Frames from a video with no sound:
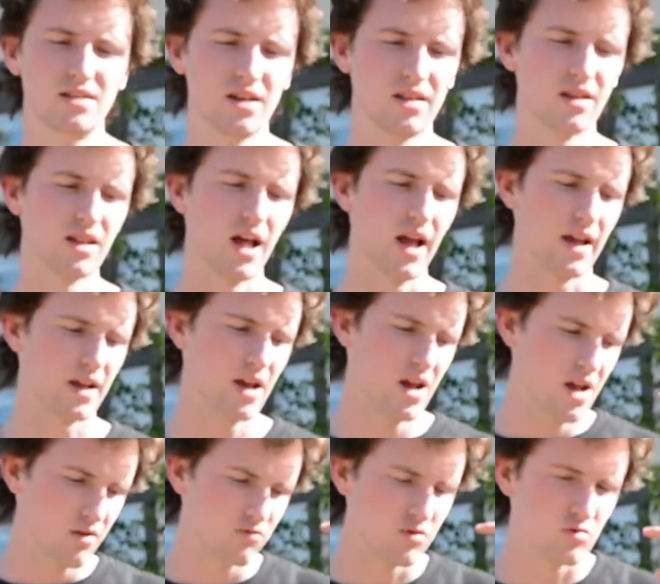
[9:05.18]
to the like
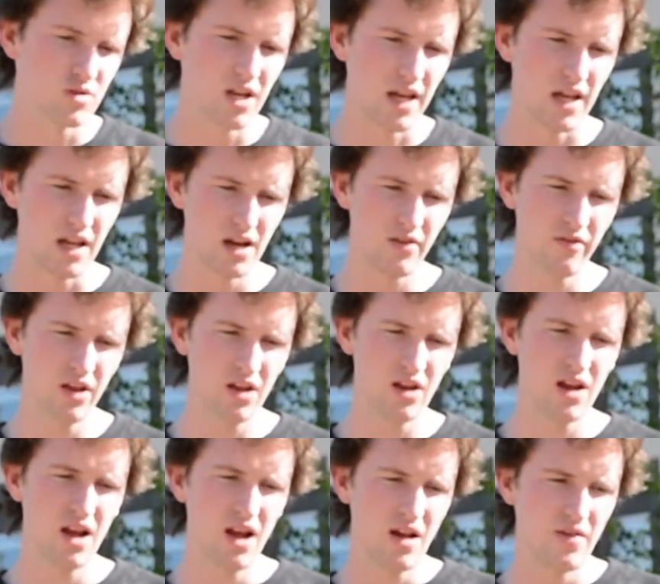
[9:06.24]
routine of it
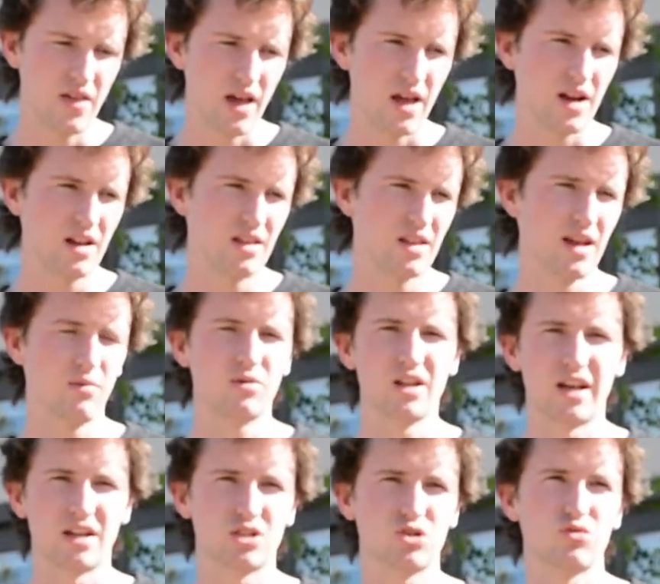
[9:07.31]
that they would
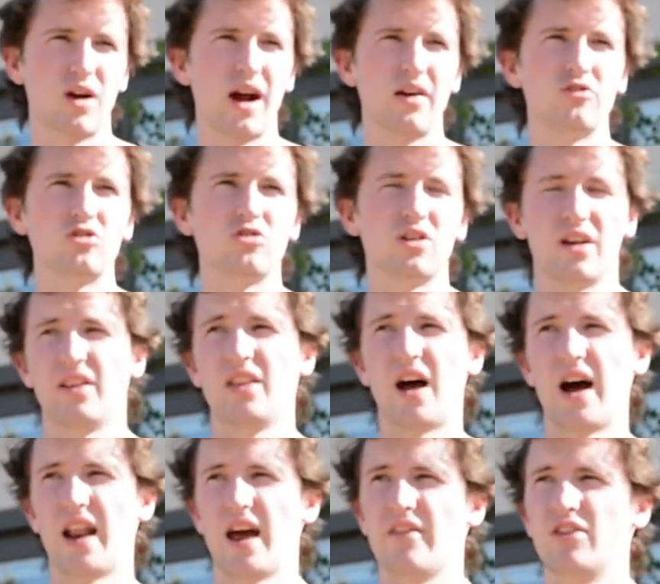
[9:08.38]
like travel and
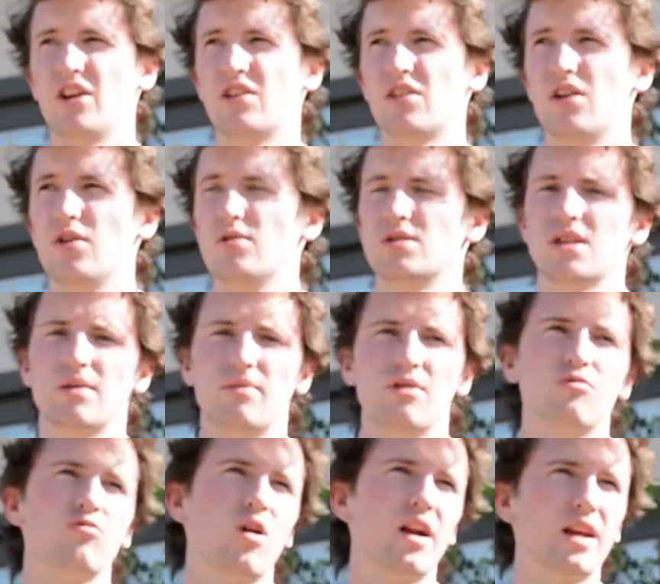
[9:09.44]
not have any clothes, and they'd be
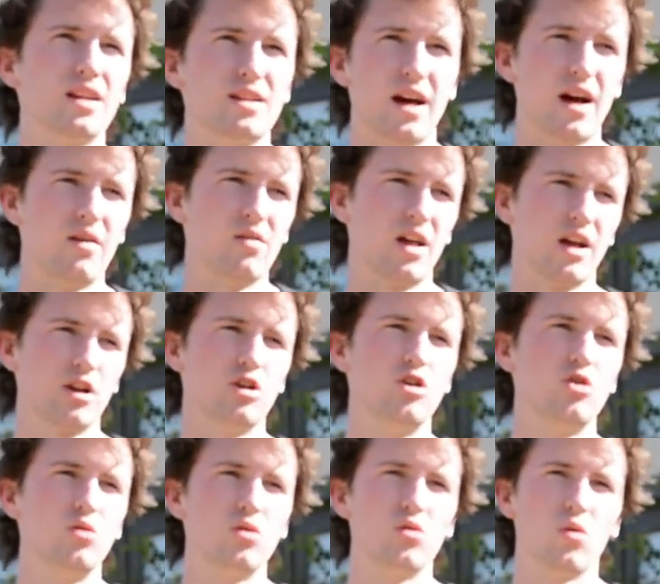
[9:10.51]
running down like
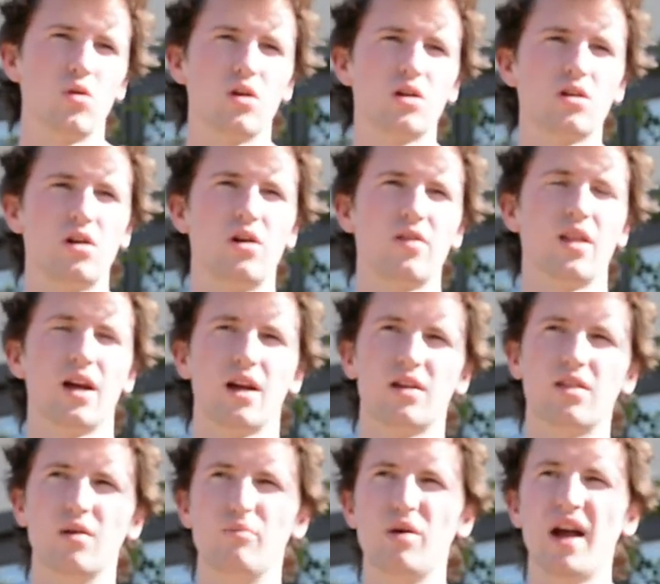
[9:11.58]
New York on
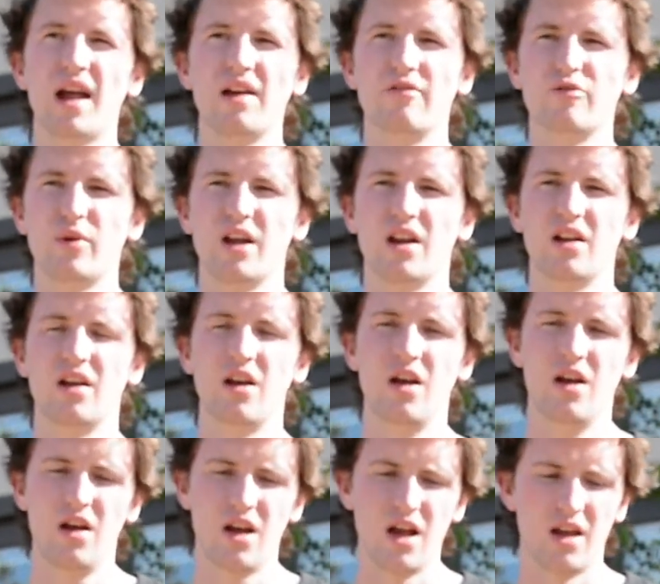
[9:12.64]
like the pavement
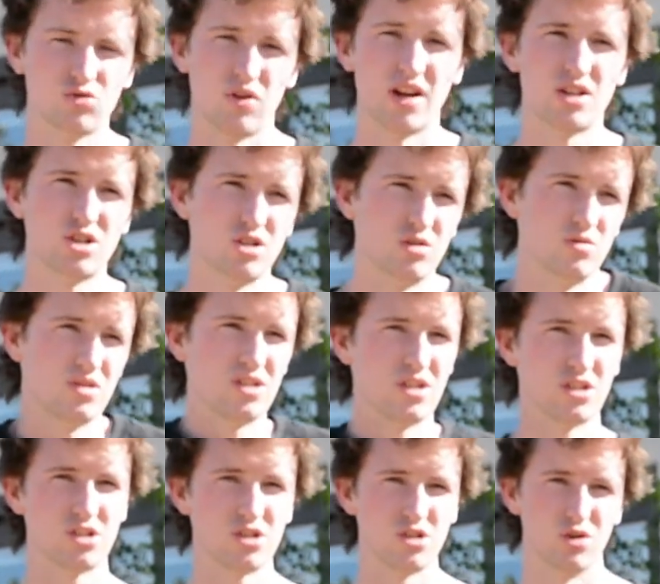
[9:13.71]
in dress shoes and
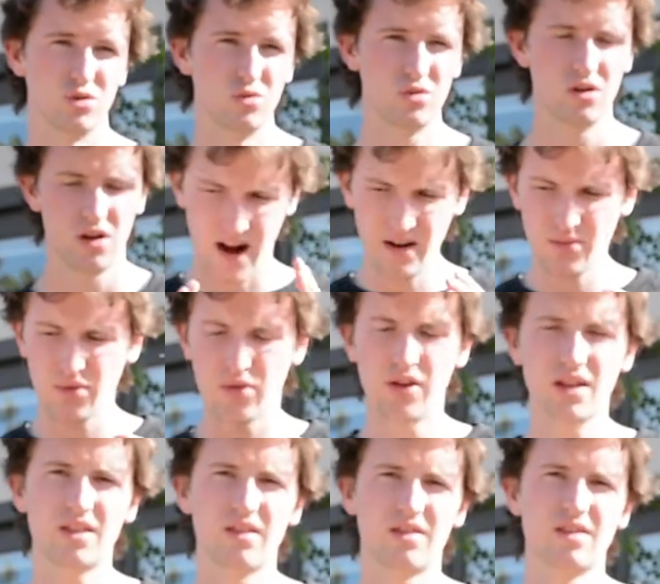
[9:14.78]
a suit. I don't
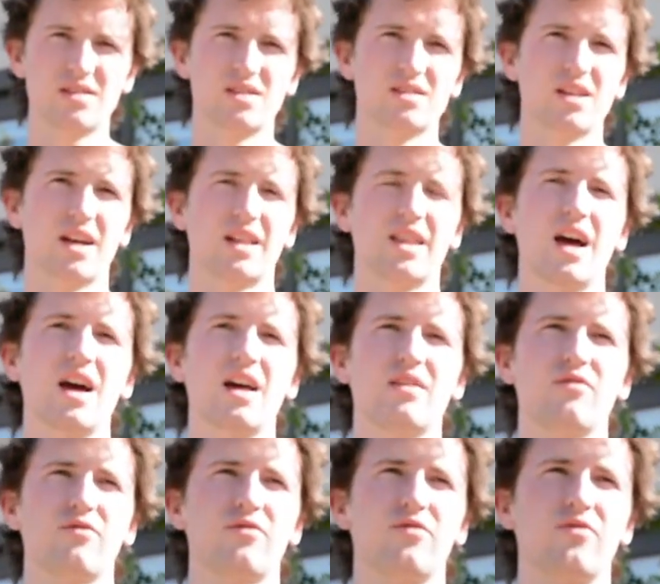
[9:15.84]
think that this is like that.
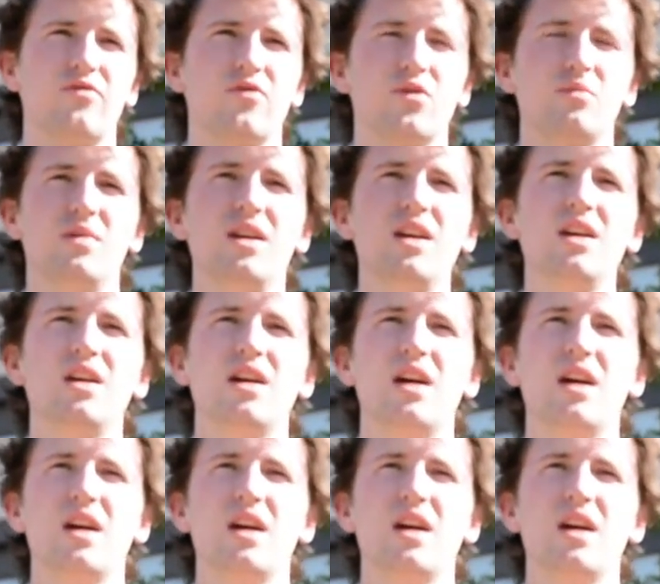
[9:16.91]
For me,